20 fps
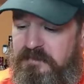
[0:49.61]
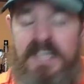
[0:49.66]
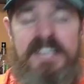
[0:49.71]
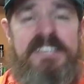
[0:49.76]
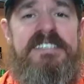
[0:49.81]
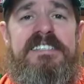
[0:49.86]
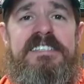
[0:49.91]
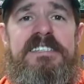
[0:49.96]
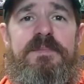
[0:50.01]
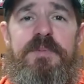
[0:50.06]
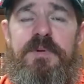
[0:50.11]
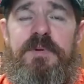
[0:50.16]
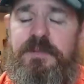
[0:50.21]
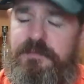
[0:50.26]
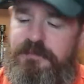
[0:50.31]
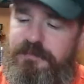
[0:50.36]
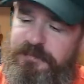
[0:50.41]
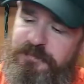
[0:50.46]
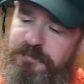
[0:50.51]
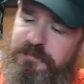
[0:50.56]
Nice and
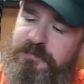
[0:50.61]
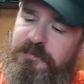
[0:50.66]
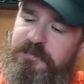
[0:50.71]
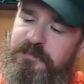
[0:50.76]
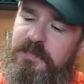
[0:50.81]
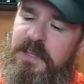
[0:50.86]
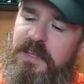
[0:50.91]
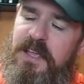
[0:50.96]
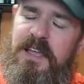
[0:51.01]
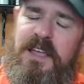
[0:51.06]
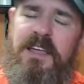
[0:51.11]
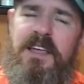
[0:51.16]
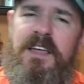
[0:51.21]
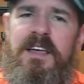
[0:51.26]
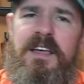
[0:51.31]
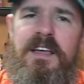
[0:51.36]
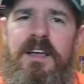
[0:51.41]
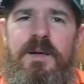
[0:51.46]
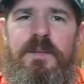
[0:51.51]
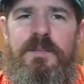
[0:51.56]
simple. But
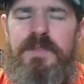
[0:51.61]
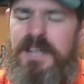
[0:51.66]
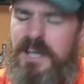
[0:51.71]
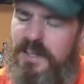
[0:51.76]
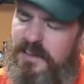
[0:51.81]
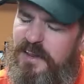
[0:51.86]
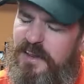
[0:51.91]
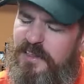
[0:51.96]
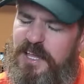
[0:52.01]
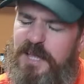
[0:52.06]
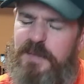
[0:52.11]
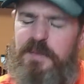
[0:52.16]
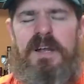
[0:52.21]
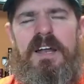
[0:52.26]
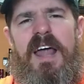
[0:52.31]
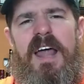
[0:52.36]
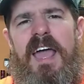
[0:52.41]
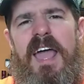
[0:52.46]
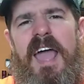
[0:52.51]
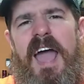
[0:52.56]
now that I think
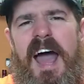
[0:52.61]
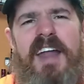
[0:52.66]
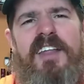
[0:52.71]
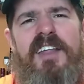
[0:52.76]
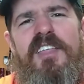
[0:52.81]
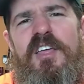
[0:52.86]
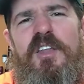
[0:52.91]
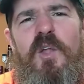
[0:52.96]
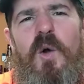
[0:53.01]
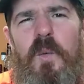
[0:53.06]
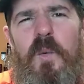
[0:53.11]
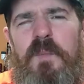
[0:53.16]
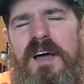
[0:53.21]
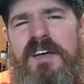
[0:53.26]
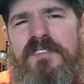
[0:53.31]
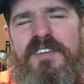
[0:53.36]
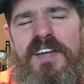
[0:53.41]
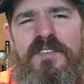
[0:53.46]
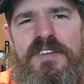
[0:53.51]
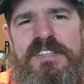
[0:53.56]
about it, how do they know what
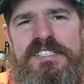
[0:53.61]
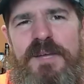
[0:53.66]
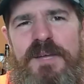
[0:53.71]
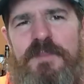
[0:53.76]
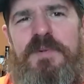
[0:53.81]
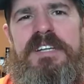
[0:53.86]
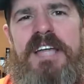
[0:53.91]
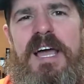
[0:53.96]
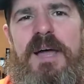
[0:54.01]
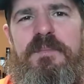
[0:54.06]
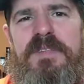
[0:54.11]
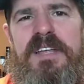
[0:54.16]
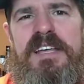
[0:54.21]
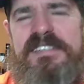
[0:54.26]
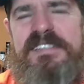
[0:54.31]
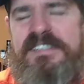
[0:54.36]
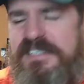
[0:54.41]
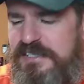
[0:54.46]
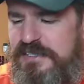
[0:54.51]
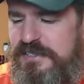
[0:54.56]
my favorite summertime
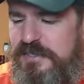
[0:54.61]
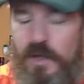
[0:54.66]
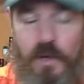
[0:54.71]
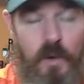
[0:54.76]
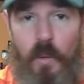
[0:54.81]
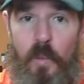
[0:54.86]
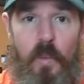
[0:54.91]
taste is?